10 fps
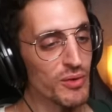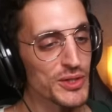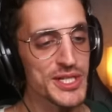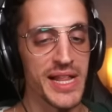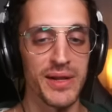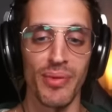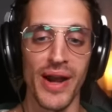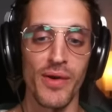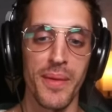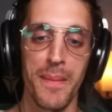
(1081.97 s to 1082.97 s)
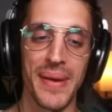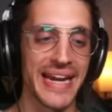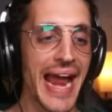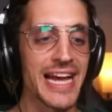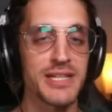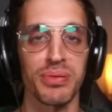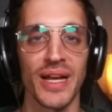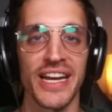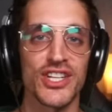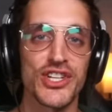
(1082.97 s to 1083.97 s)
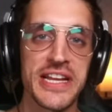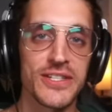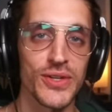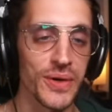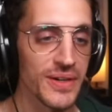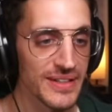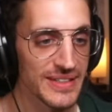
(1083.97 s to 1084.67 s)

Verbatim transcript: then we'll celebrate with a big ass plate of schnitzel.